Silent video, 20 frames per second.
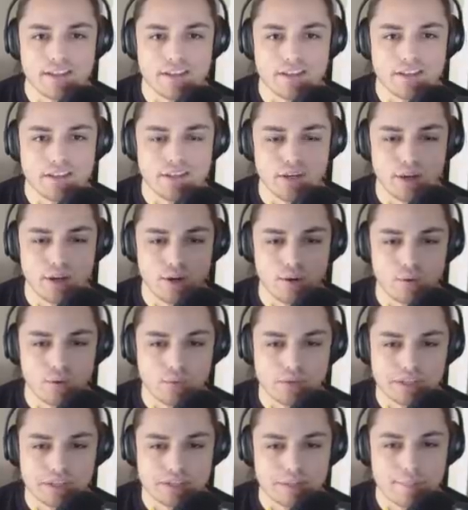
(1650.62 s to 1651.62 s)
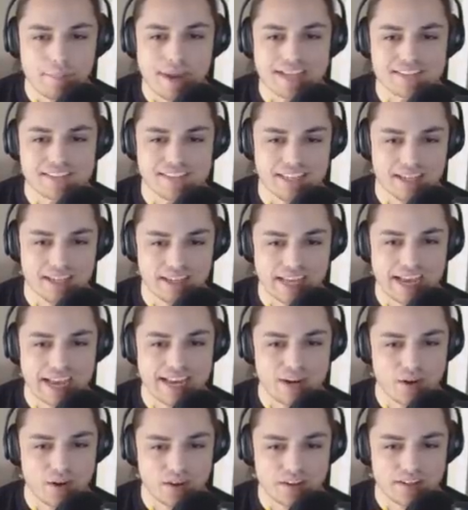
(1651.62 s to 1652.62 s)
you know, the Bats need to
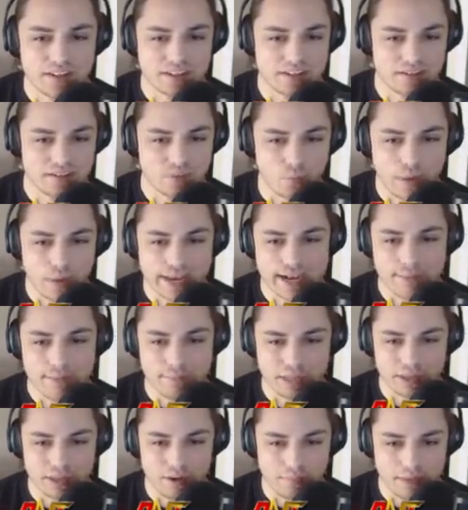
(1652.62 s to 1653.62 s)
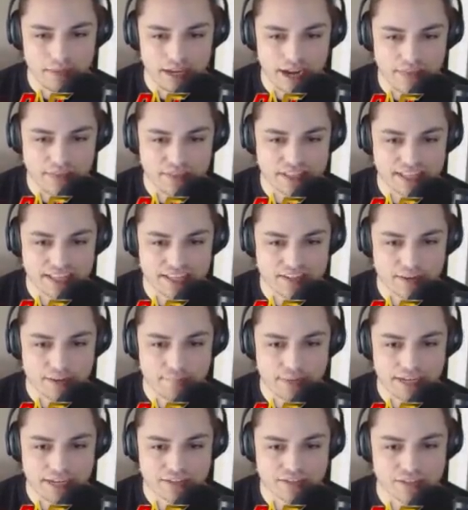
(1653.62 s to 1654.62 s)
kind of wake up a little bit. I think that's our
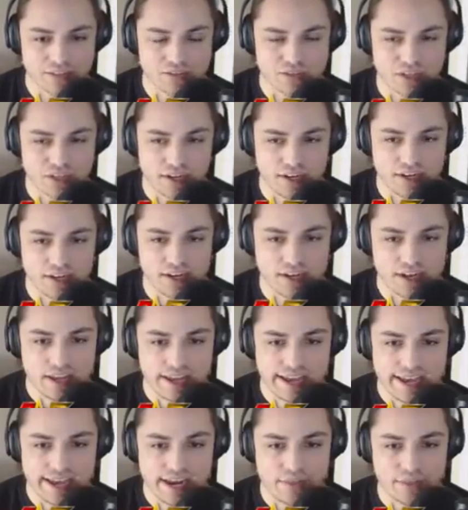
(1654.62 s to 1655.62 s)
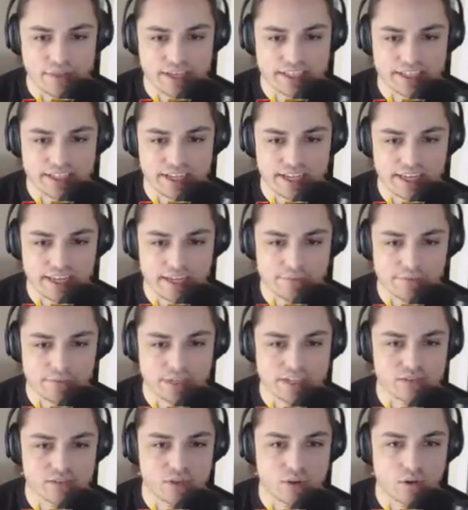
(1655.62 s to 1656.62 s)
biggest concern. And I think if
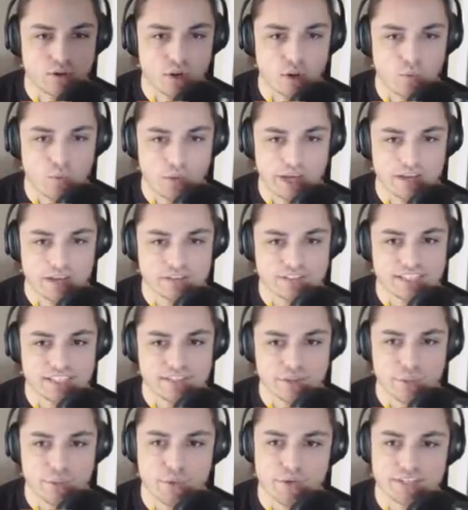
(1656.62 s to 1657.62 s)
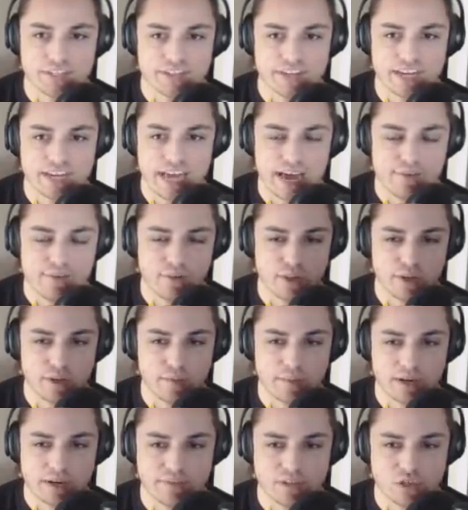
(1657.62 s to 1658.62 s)
things don't go well, season three is going to have a
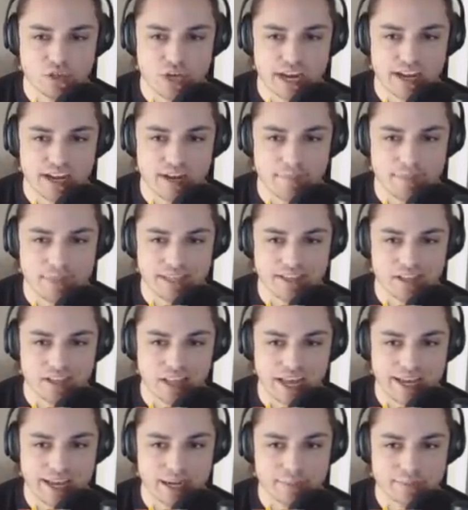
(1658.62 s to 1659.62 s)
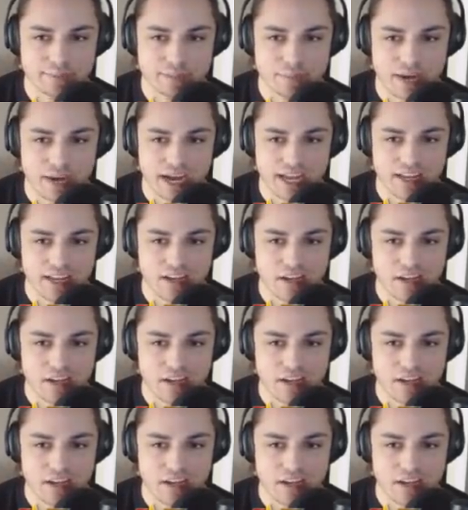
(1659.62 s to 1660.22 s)
little bit of a shakeup in the lineup spot.